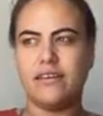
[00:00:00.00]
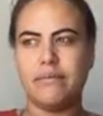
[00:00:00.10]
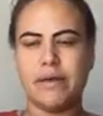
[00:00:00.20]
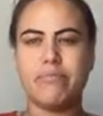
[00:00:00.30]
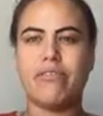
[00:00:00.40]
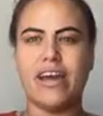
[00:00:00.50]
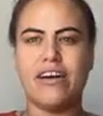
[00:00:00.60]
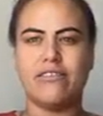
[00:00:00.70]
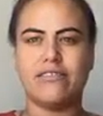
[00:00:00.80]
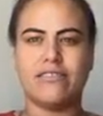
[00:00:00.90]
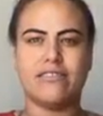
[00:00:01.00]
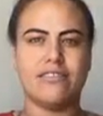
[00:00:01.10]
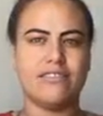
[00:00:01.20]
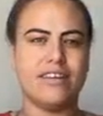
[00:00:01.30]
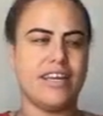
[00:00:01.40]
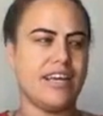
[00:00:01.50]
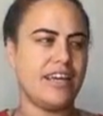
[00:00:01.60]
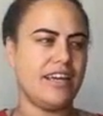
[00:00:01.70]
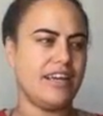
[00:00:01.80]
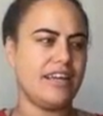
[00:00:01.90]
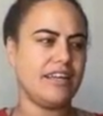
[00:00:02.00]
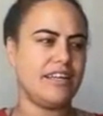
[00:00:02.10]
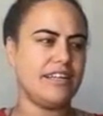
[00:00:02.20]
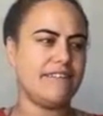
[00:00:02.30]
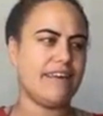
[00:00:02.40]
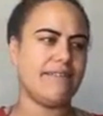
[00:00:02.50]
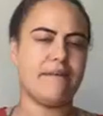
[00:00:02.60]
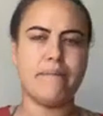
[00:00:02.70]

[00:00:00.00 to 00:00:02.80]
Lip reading: be proud, and that the